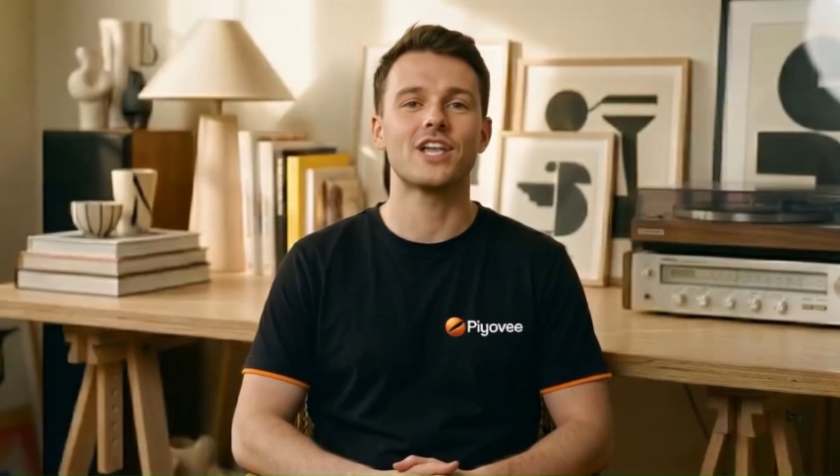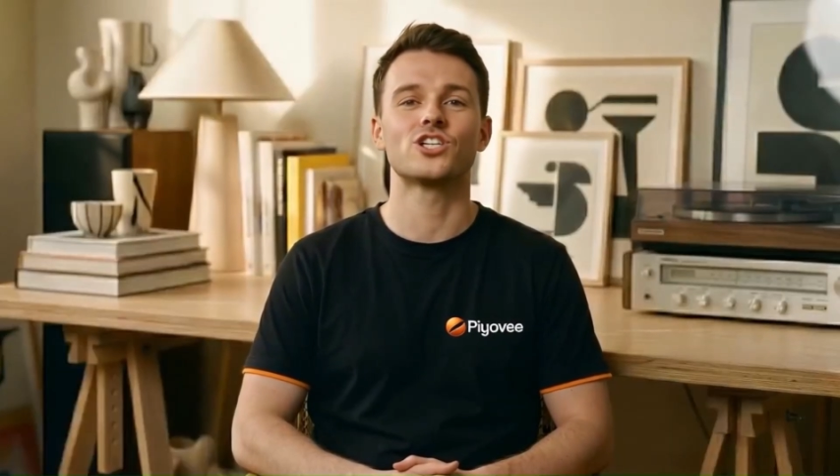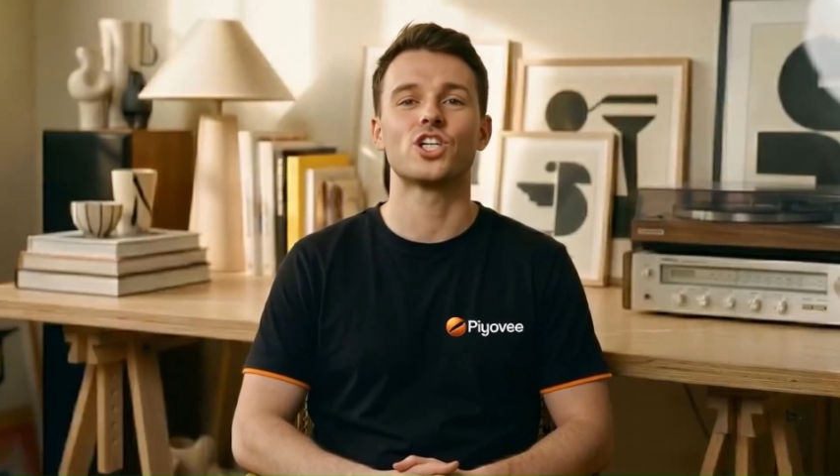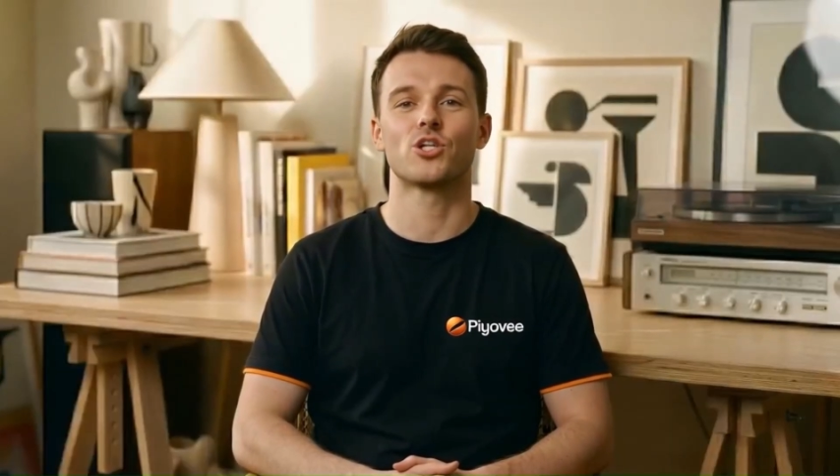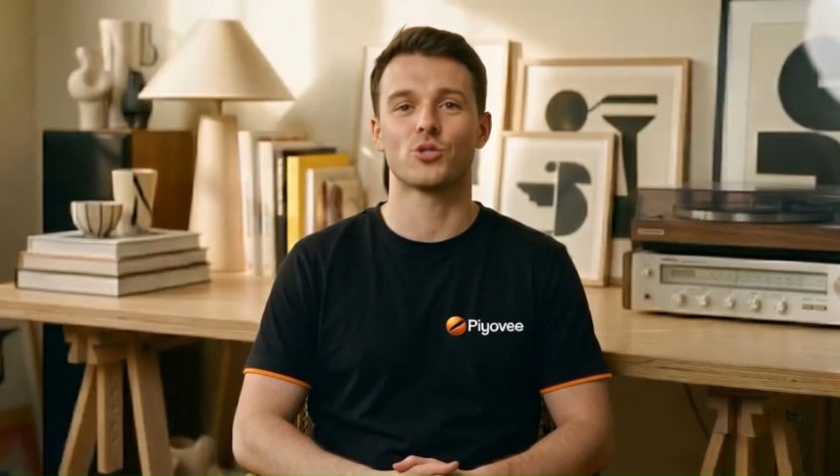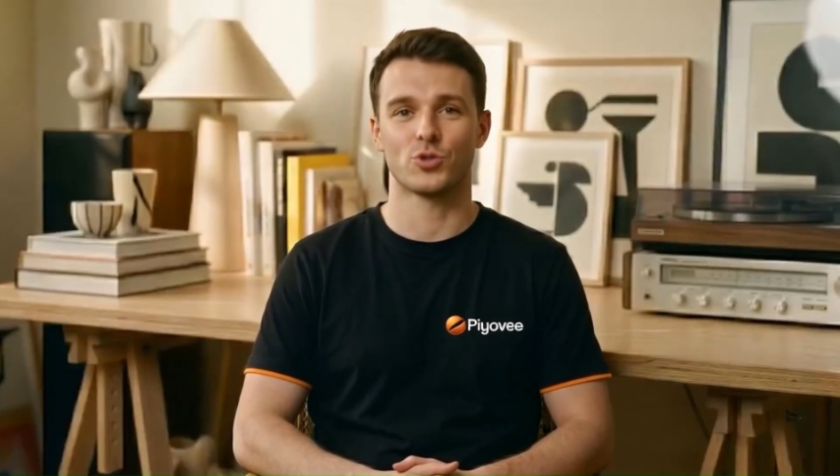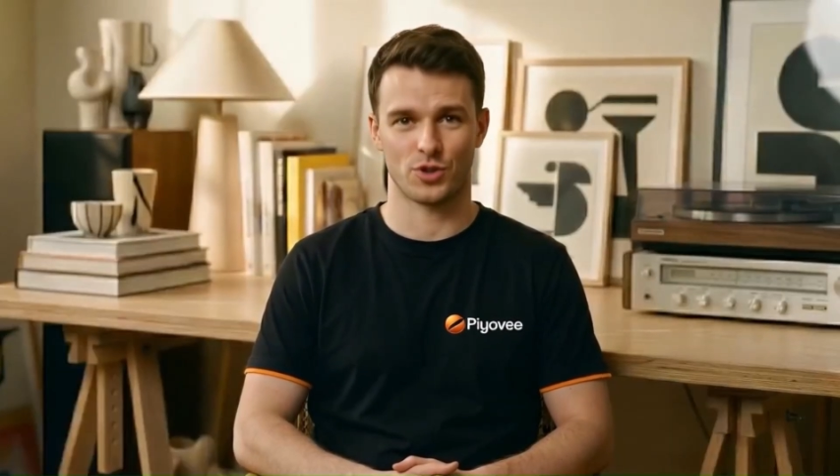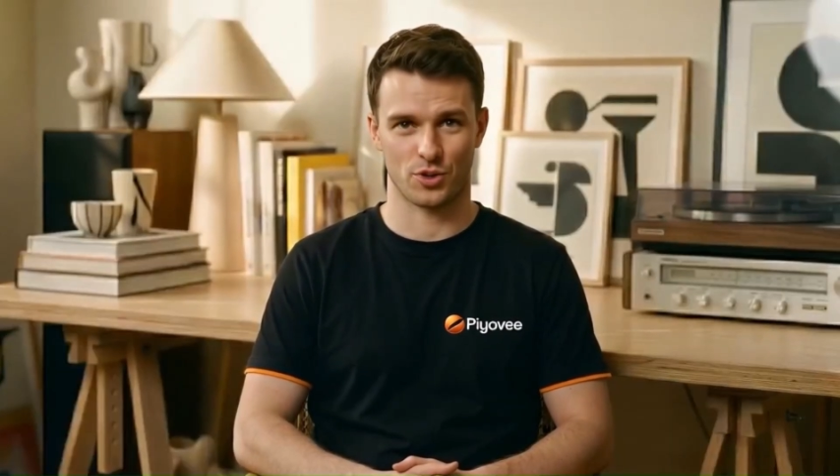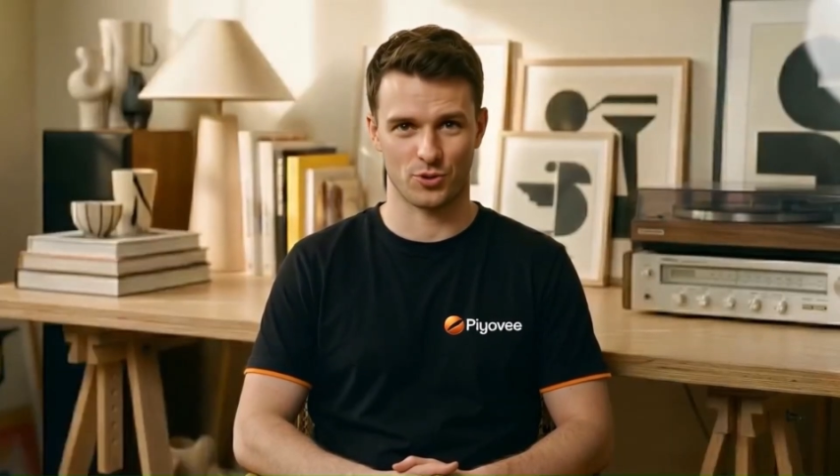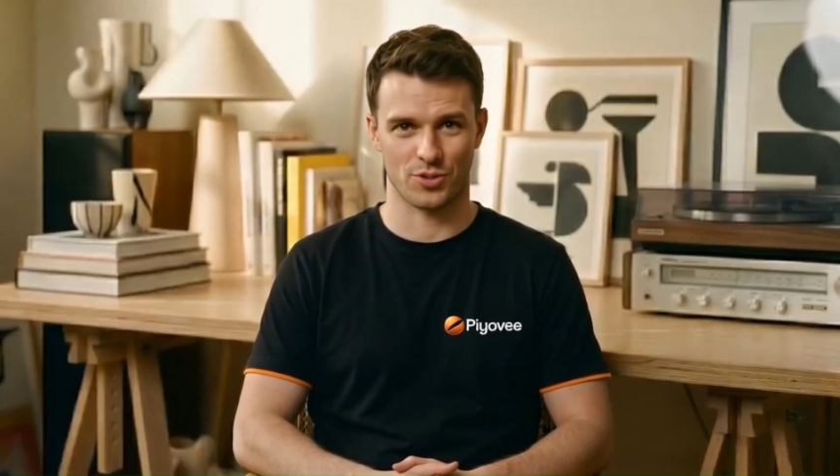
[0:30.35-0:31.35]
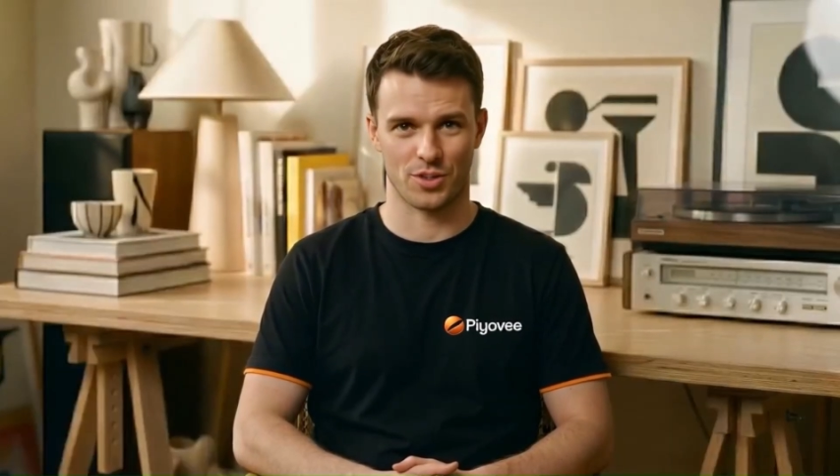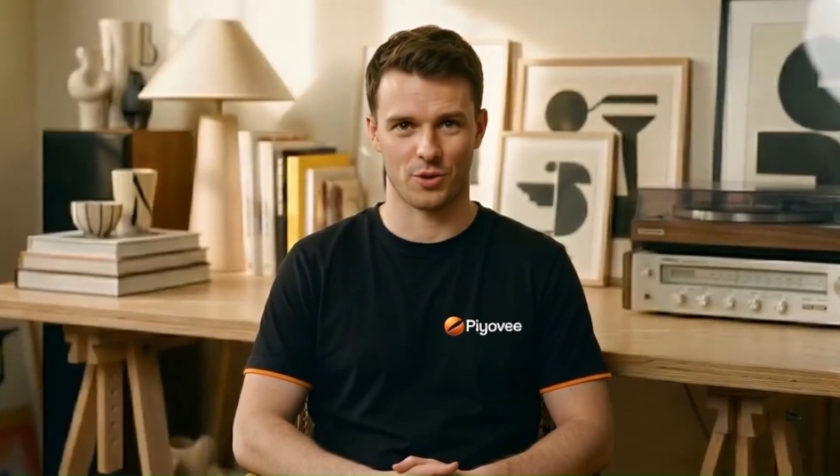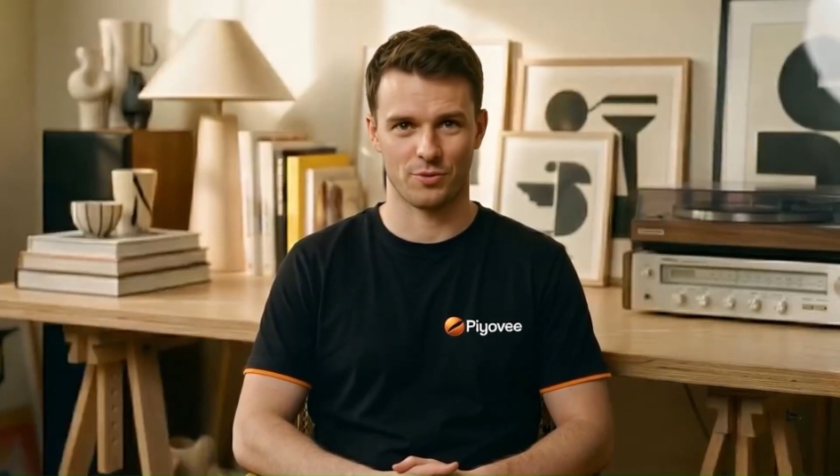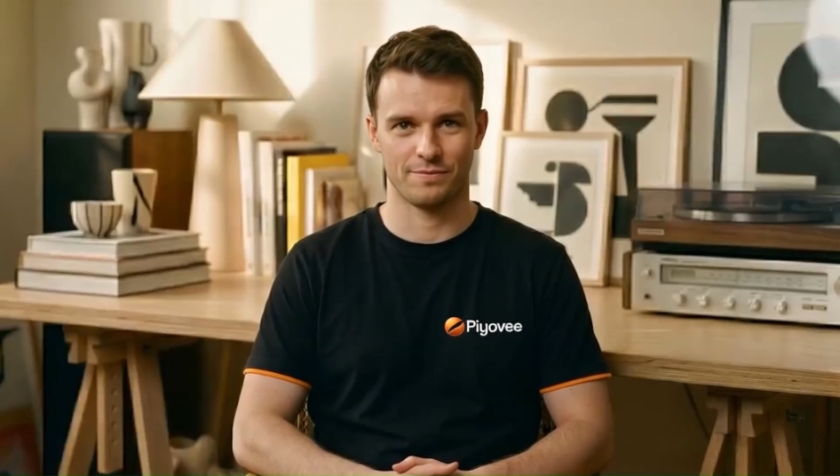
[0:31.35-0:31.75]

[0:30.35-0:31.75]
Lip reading: and share the results with you.